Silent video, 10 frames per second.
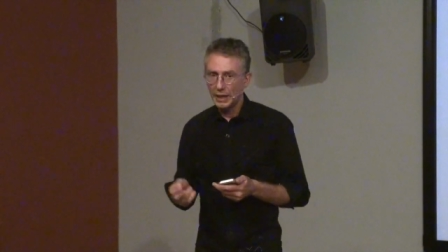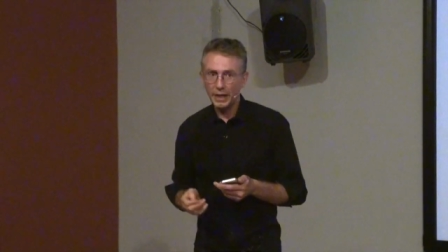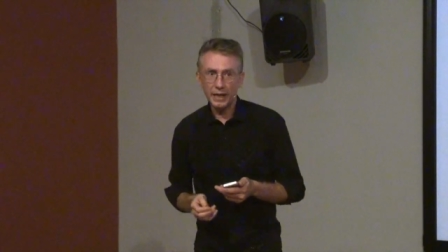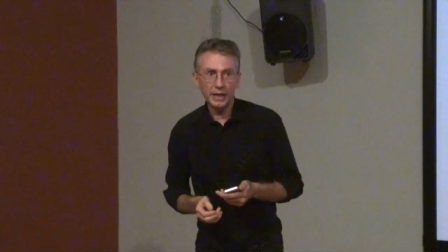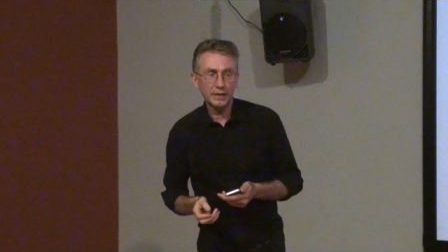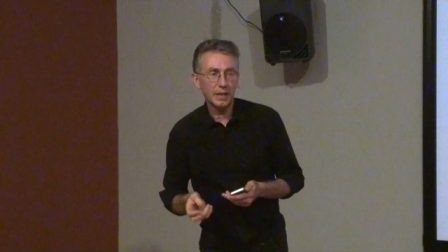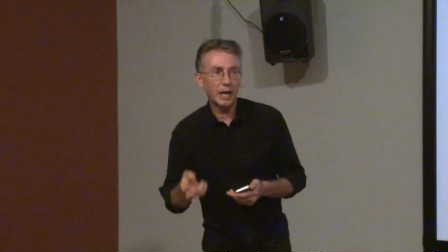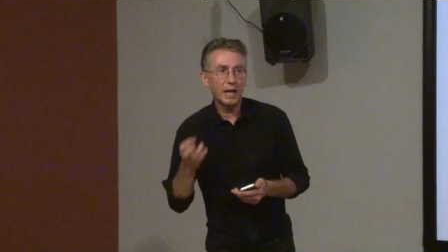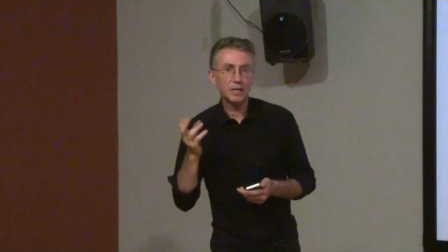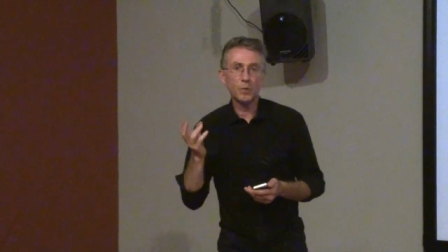And
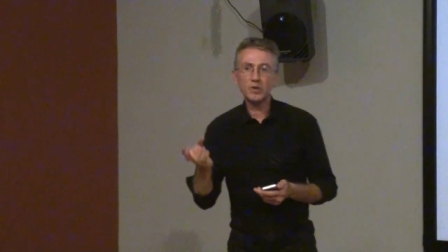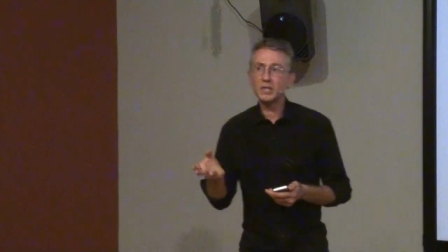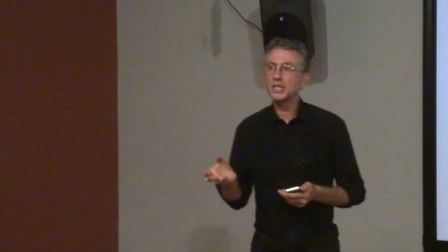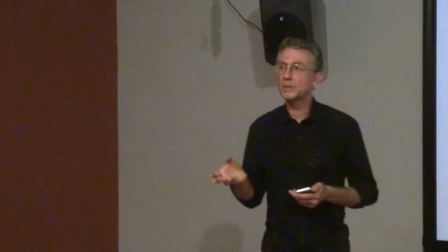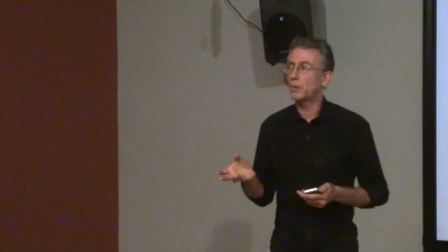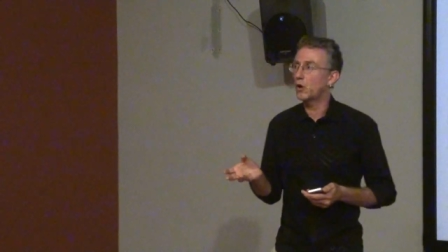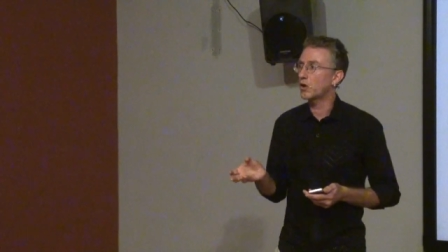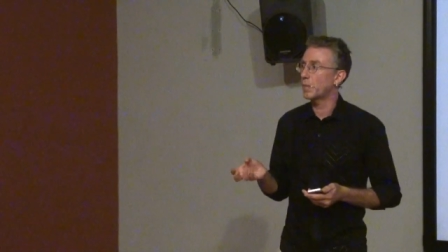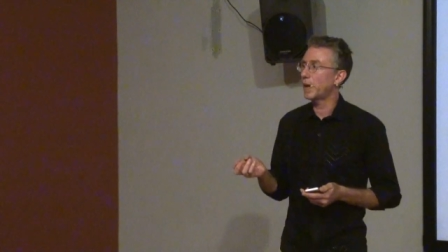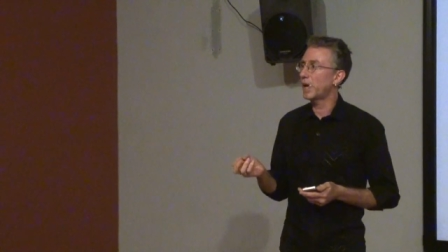I mostly
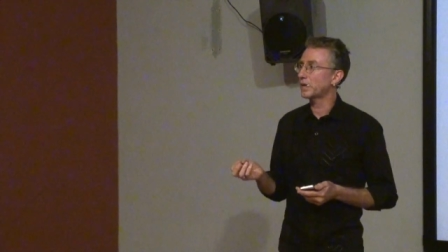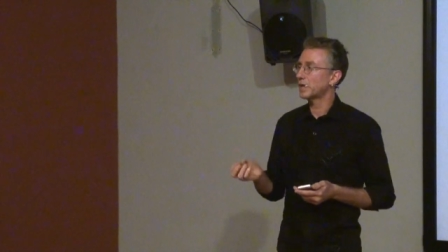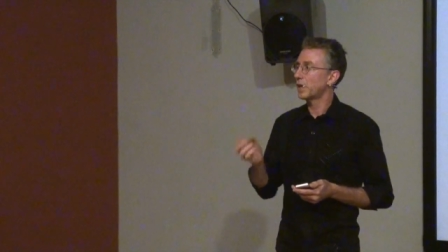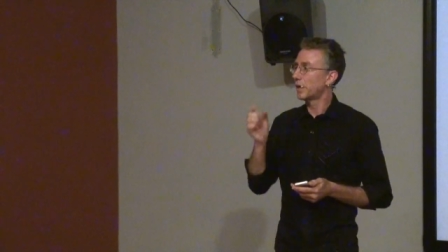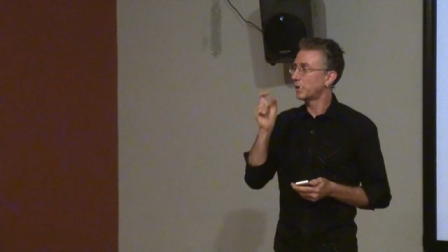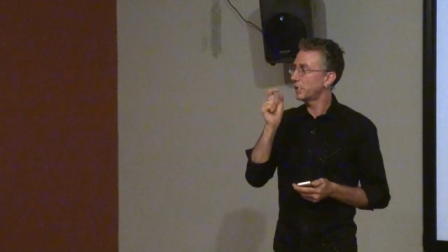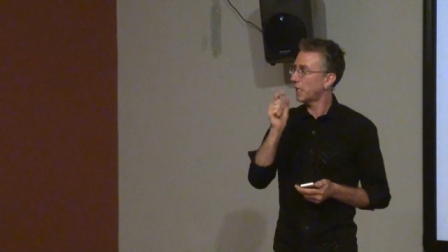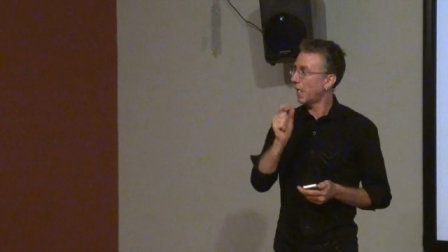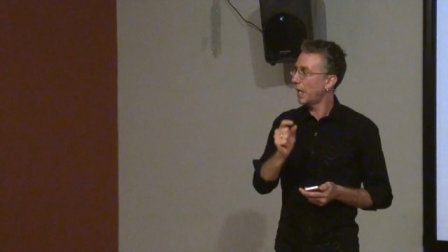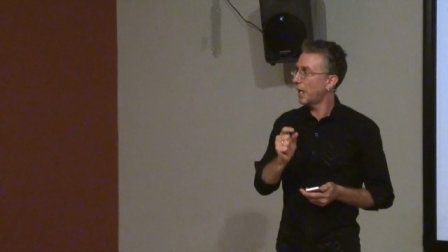spoke about
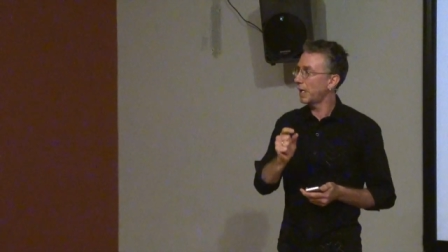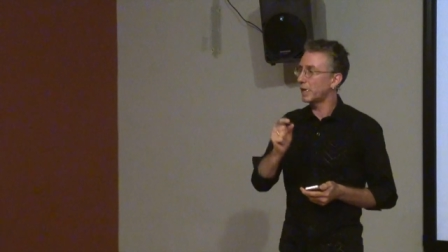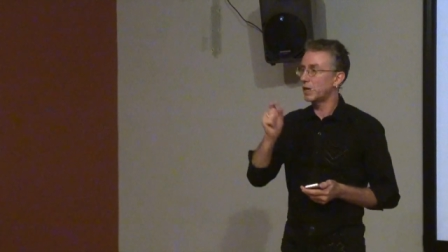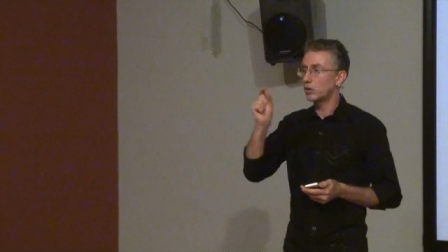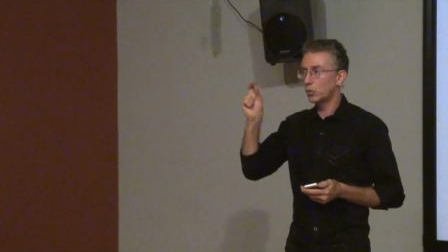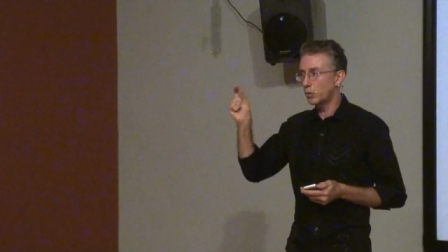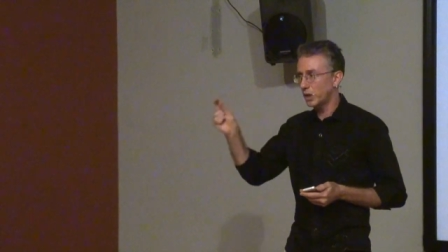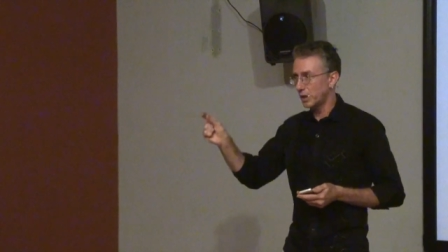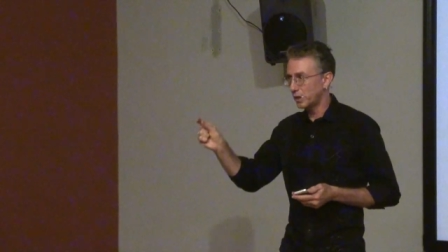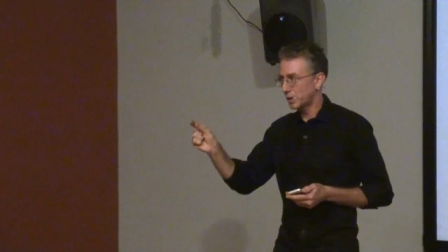the I in the
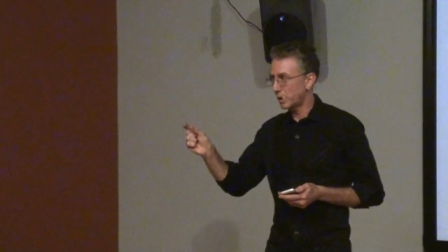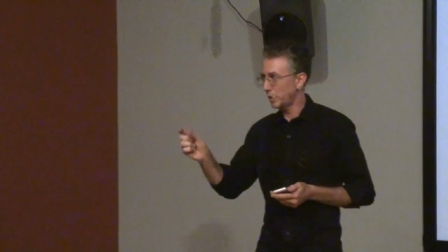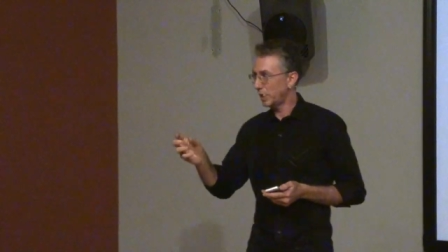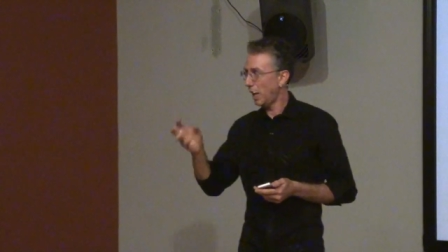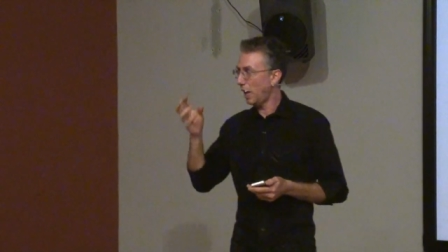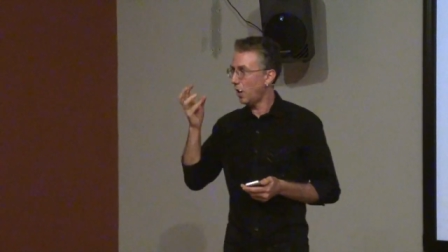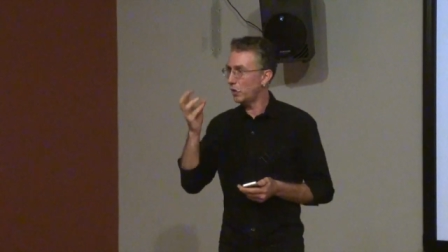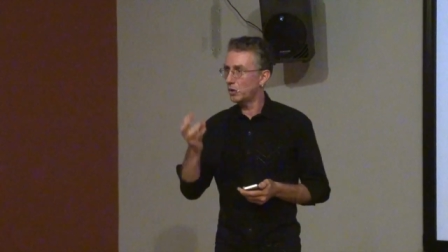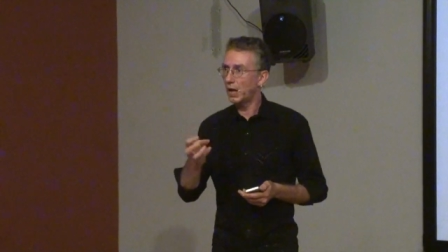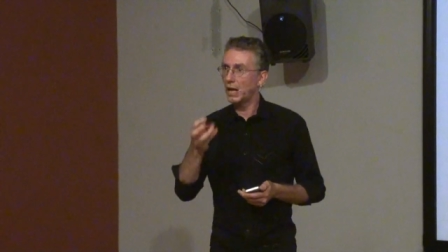we. I mean,
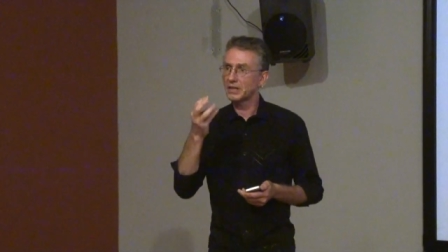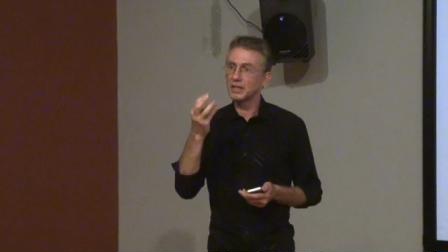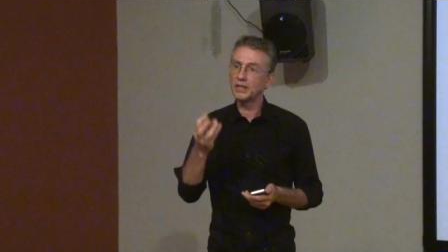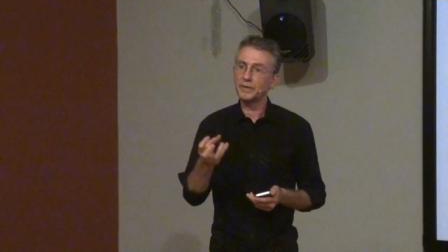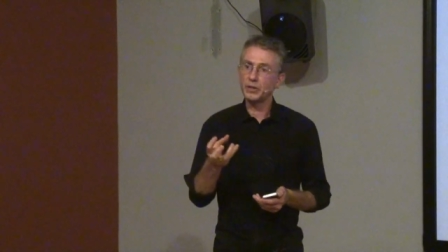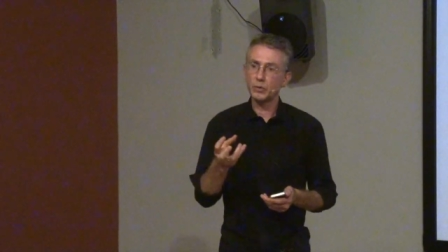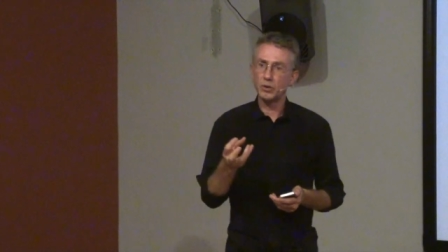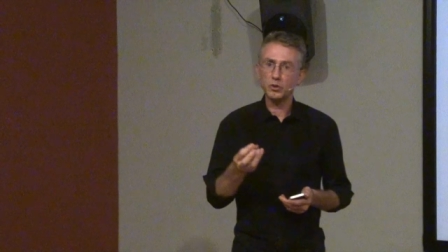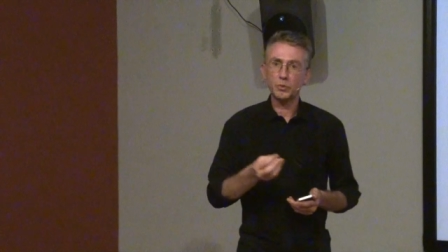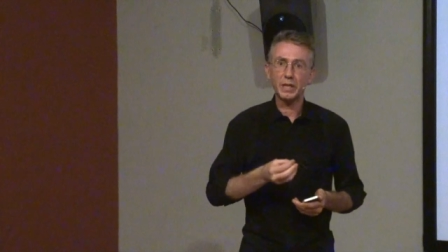how as
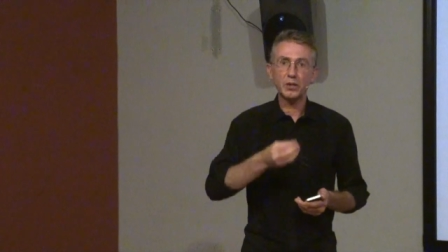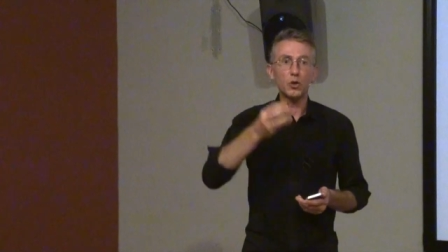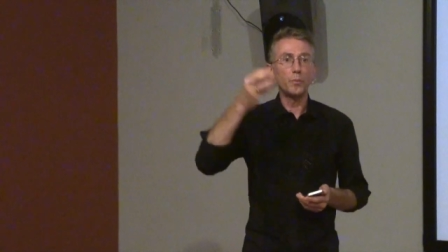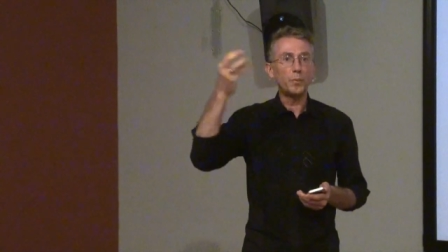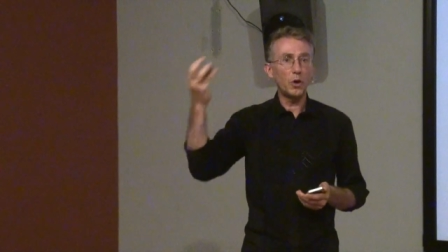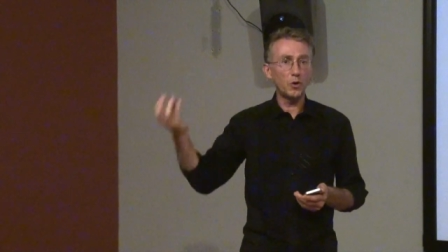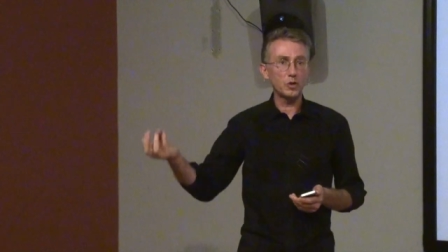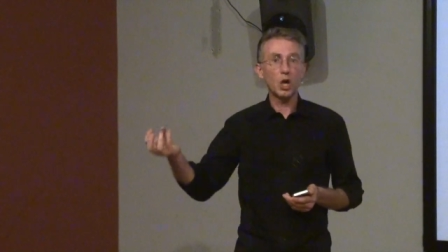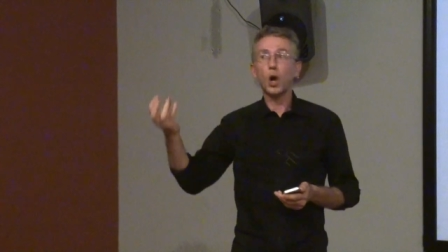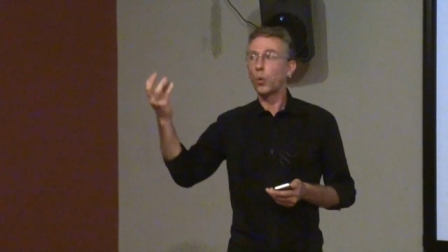individuals we can
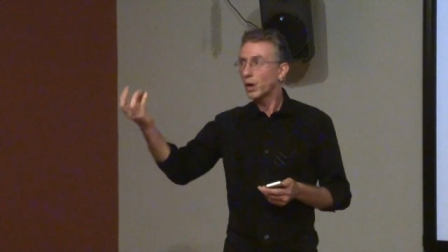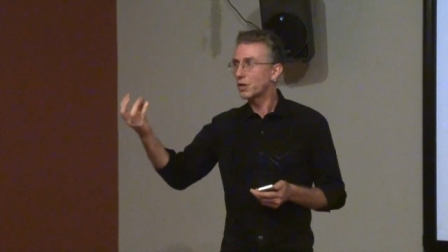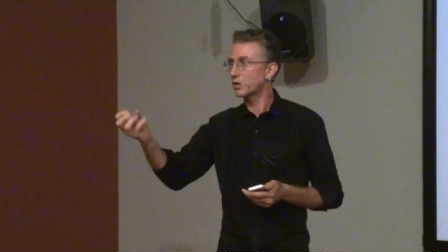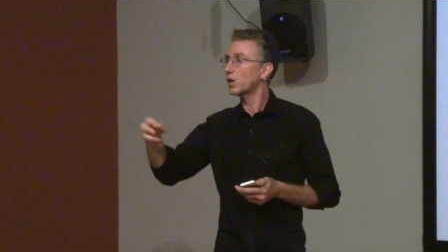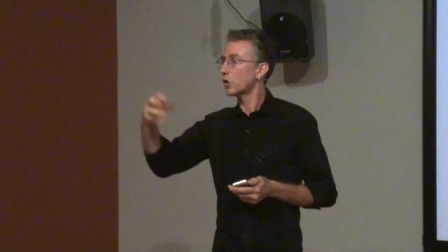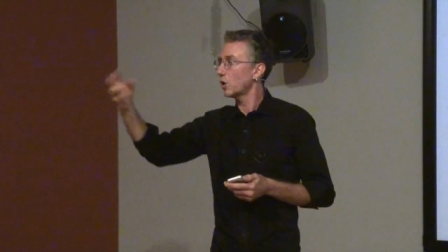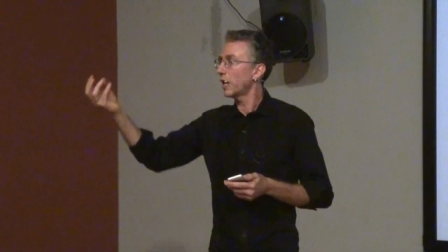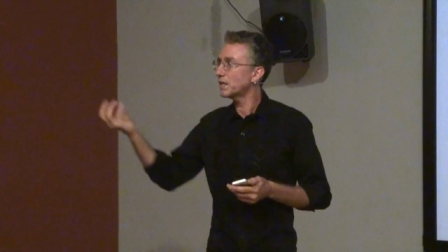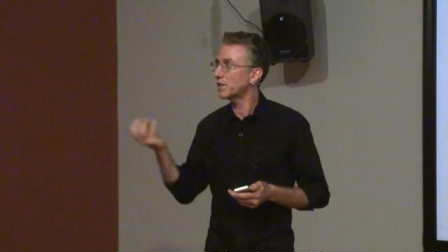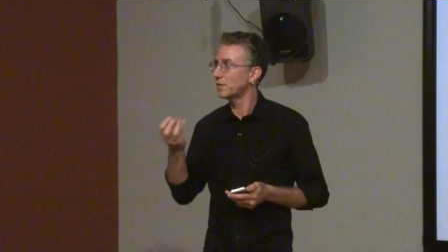compose we's,
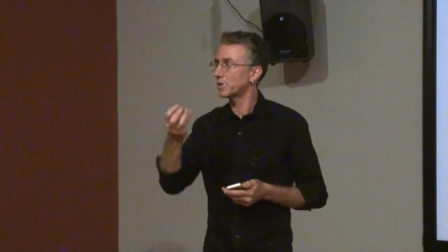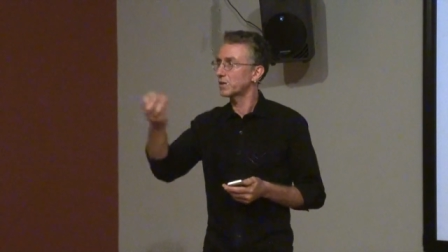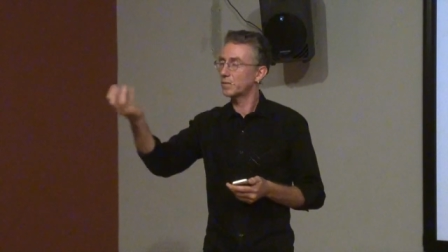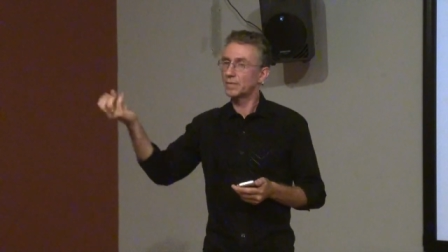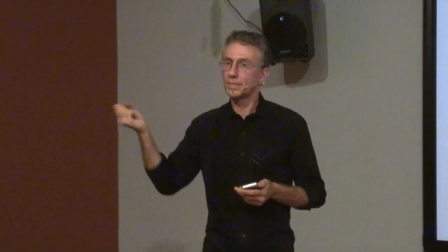collectives.